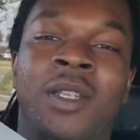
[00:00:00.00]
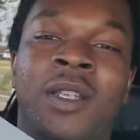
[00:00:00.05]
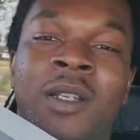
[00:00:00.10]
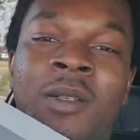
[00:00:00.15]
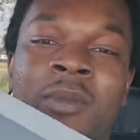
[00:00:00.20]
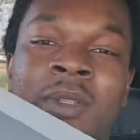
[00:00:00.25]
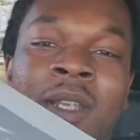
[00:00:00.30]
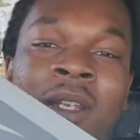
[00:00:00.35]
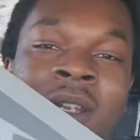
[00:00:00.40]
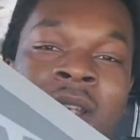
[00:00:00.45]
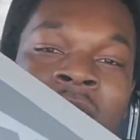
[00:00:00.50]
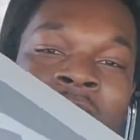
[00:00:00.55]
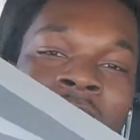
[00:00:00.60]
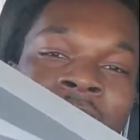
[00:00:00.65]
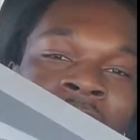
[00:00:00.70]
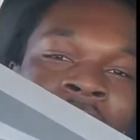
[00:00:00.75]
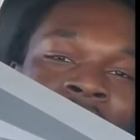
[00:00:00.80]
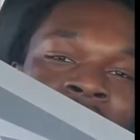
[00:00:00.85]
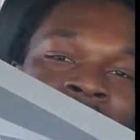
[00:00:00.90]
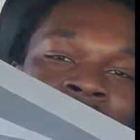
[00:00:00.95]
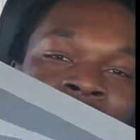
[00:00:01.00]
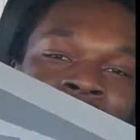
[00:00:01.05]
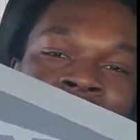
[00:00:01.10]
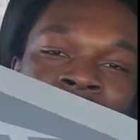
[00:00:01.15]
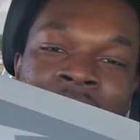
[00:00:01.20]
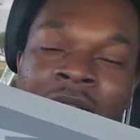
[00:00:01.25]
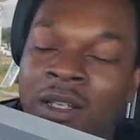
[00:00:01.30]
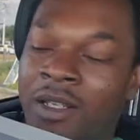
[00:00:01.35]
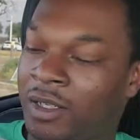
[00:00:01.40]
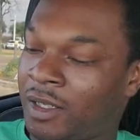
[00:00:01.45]
that upside down, I can't tell.
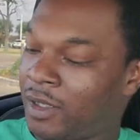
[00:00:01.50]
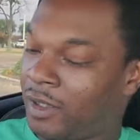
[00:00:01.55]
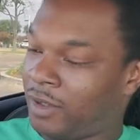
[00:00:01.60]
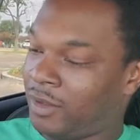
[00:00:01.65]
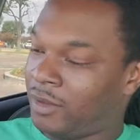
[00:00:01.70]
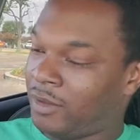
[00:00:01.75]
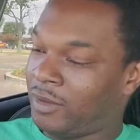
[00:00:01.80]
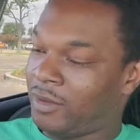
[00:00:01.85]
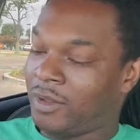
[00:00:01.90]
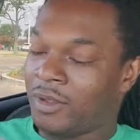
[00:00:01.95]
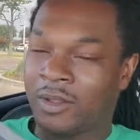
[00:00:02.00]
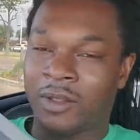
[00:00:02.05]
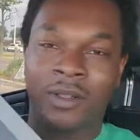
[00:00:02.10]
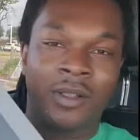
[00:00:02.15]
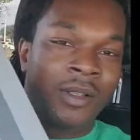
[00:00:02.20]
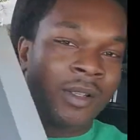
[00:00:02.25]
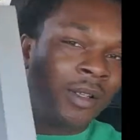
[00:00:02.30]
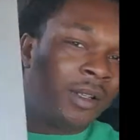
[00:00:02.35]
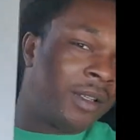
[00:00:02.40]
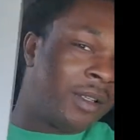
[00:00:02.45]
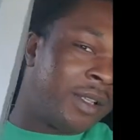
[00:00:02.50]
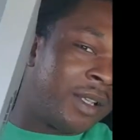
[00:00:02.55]
And I can't. Uh,